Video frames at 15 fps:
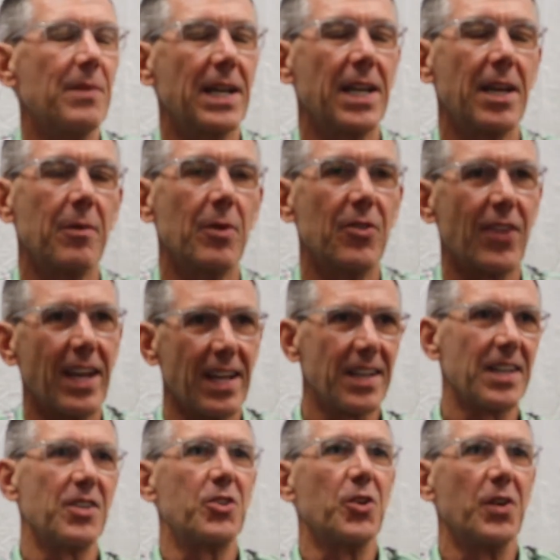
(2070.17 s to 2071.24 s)
My name is
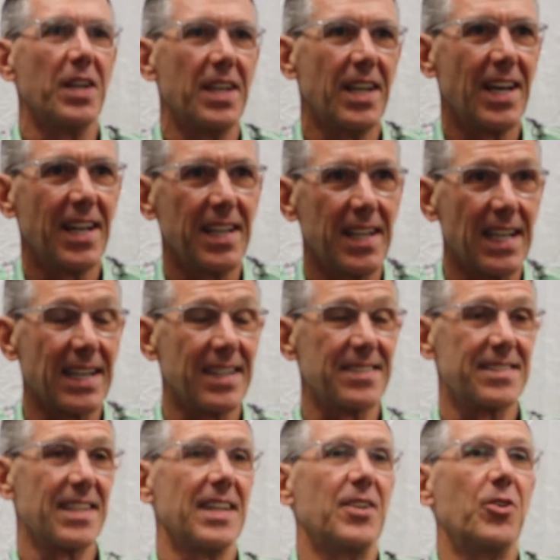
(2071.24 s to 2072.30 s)
Andy Tugendhat, and like I
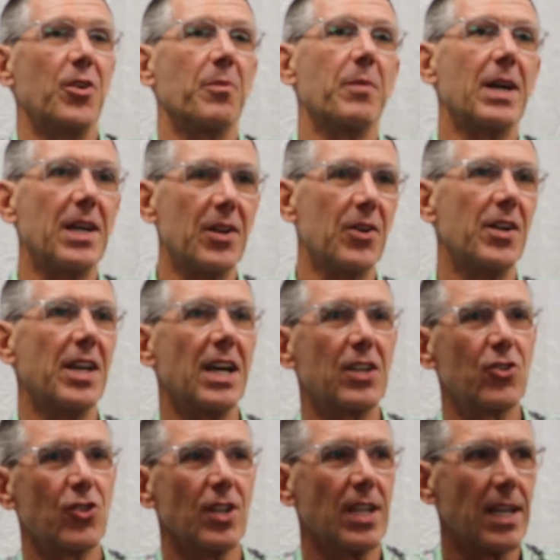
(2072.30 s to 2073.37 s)
said during my
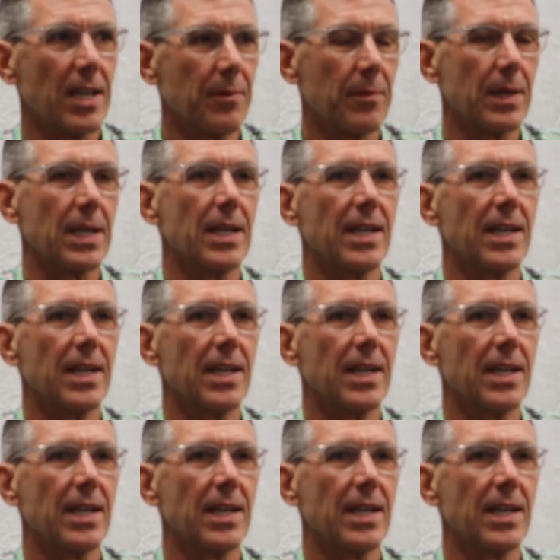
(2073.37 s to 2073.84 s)
introduction, I'm